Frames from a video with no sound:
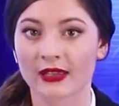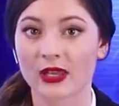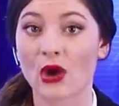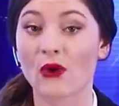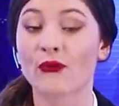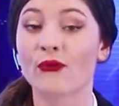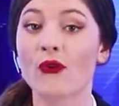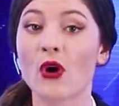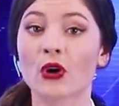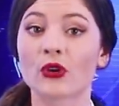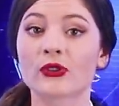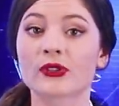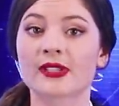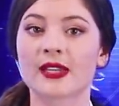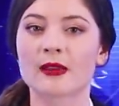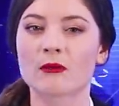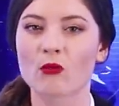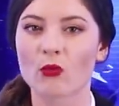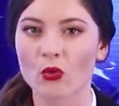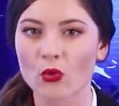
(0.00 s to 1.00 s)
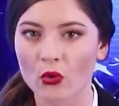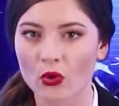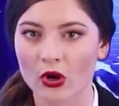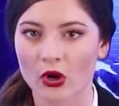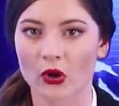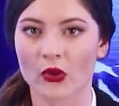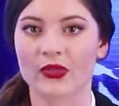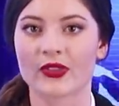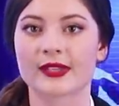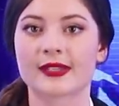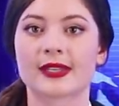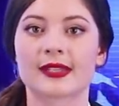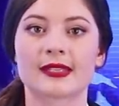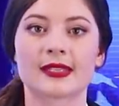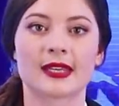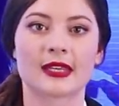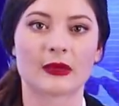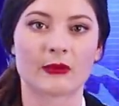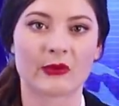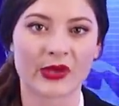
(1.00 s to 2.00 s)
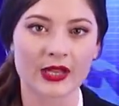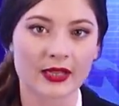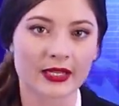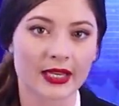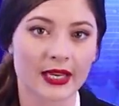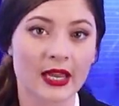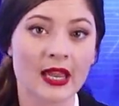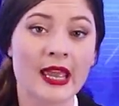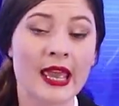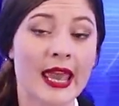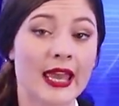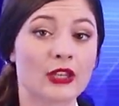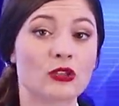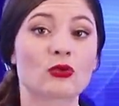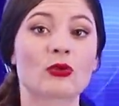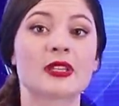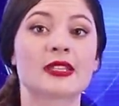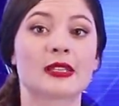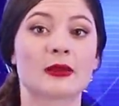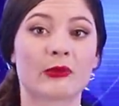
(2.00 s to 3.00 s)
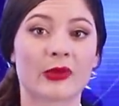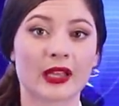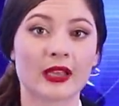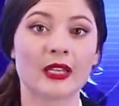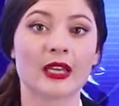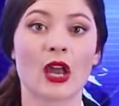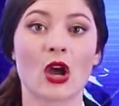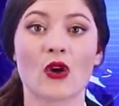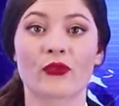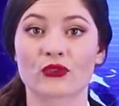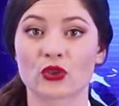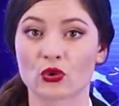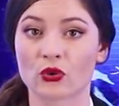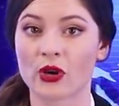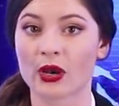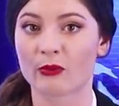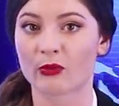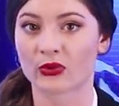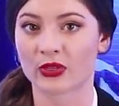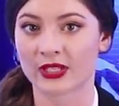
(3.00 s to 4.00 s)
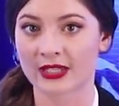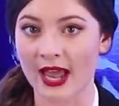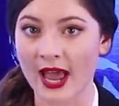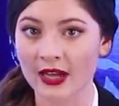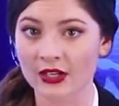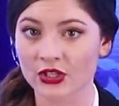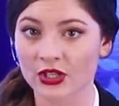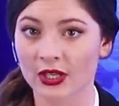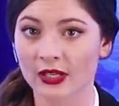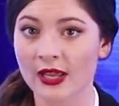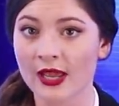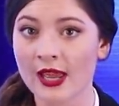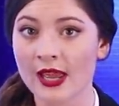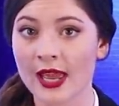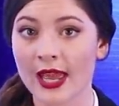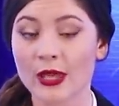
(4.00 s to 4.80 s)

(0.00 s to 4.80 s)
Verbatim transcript: are now focusing more on the sustainability and traceability of sugar production